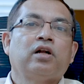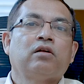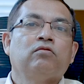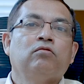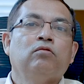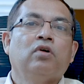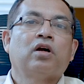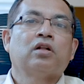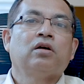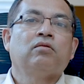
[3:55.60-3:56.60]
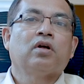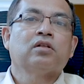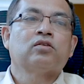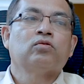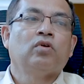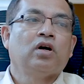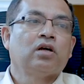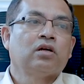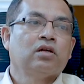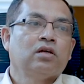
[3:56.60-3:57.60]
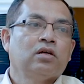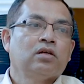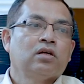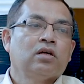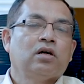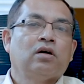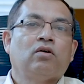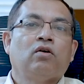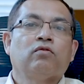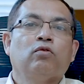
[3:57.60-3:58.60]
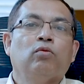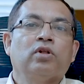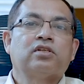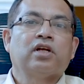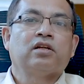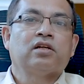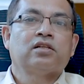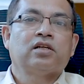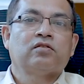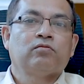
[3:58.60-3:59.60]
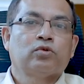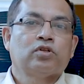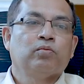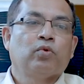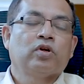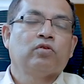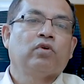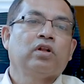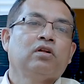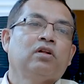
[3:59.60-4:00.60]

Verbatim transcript: at who are the ones who are uh, of global standards, that is the most important one,